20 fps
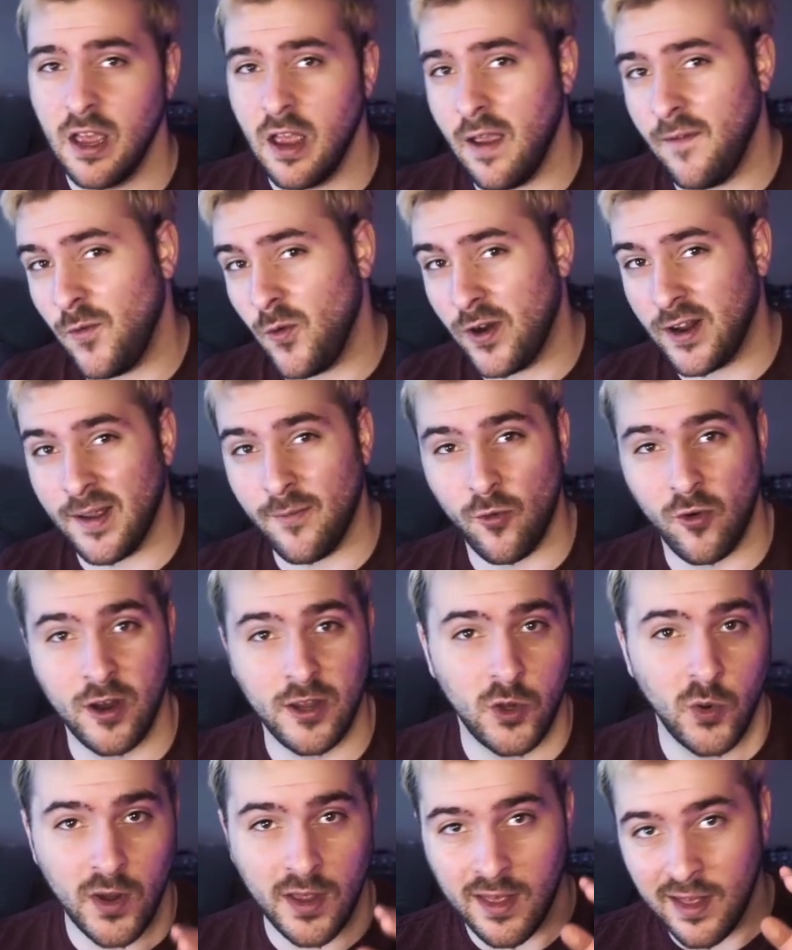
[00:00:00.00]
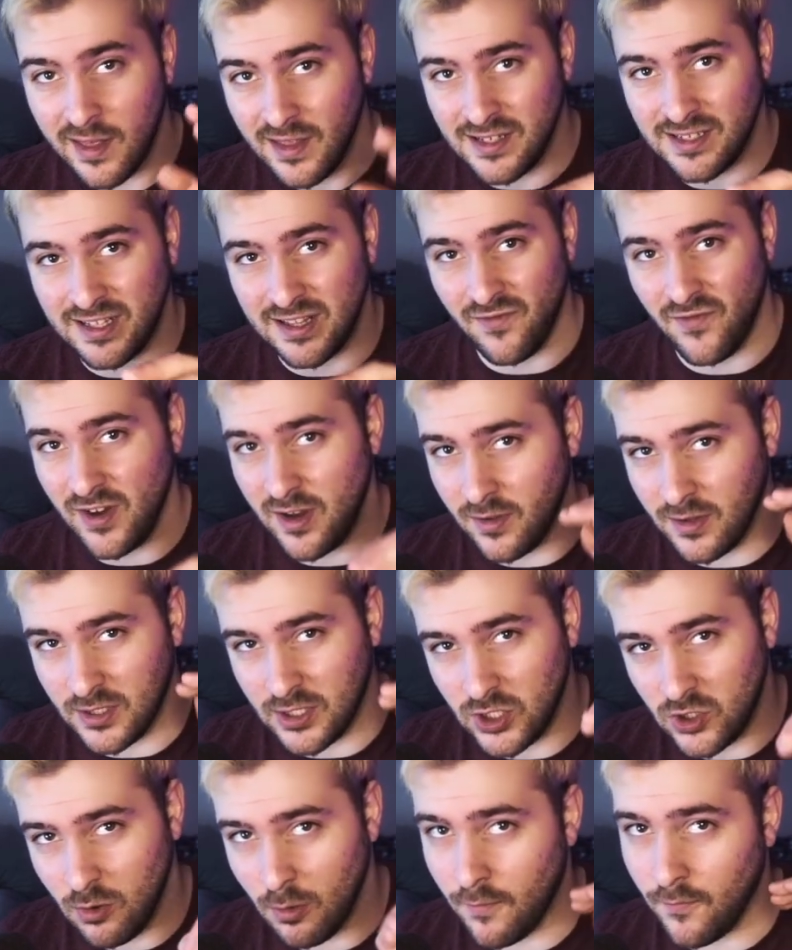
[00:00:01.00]
If you wanna get more into it, this is not the video, this
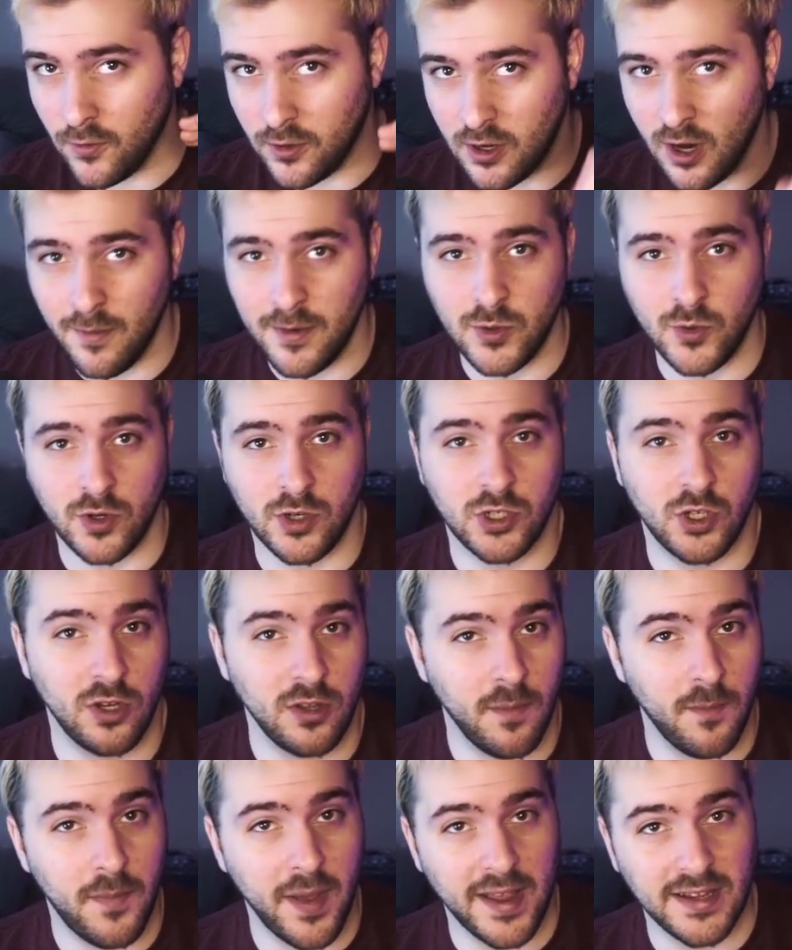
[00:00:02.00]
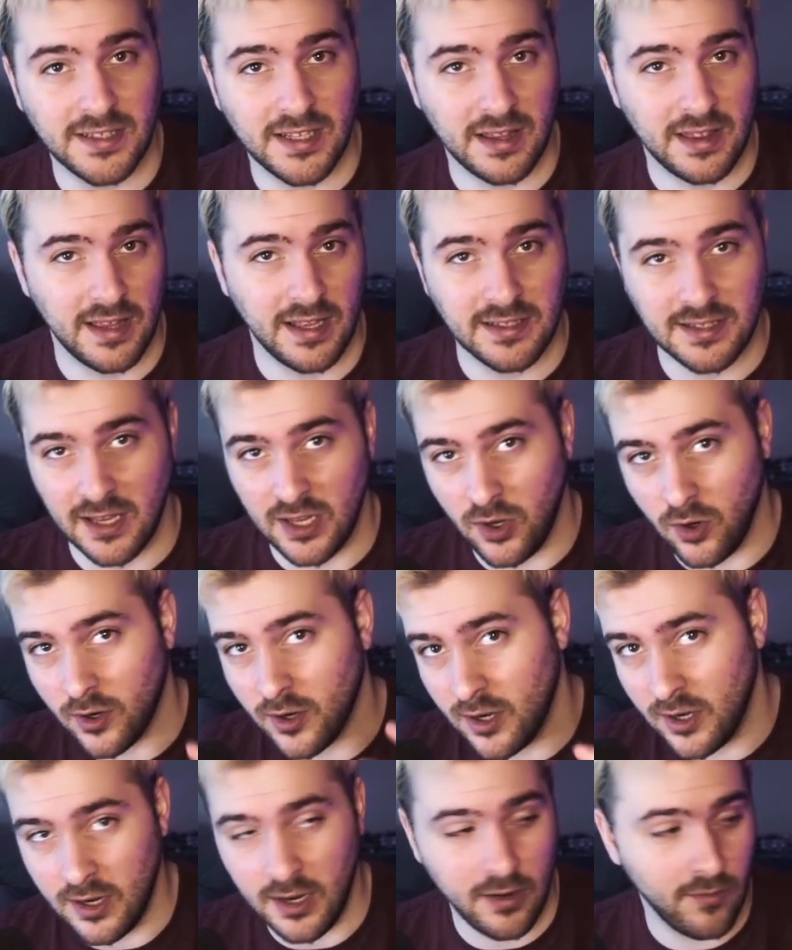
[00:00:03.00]
is Streaming for Dummies. We're gonna show you the basic things that you're
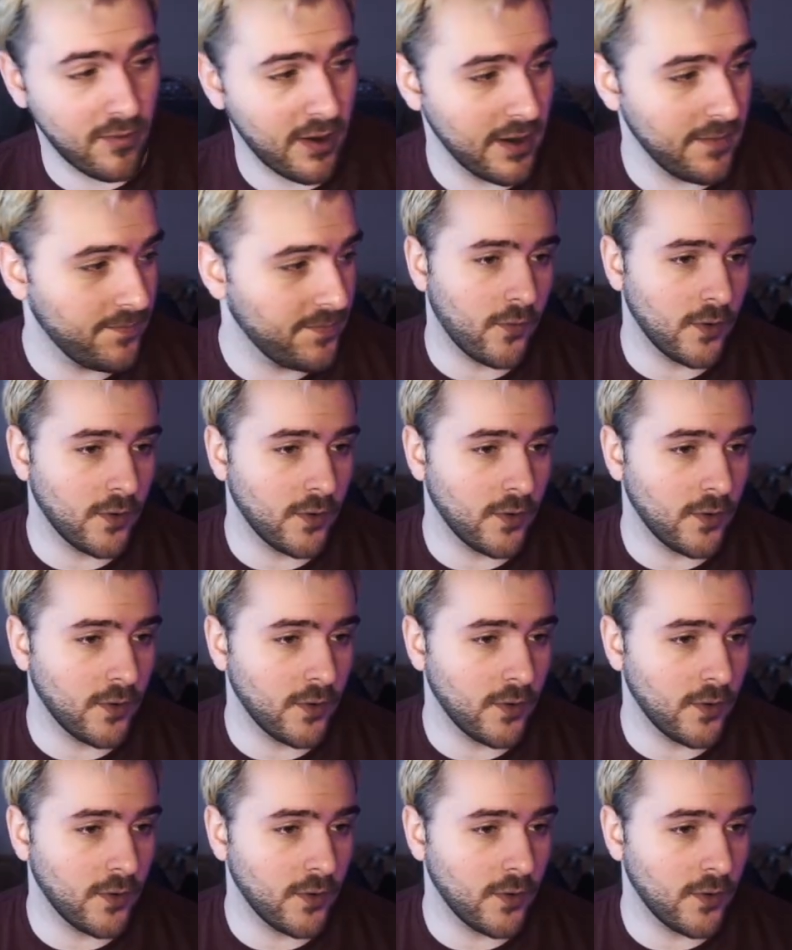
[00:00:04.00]
gonna need, right?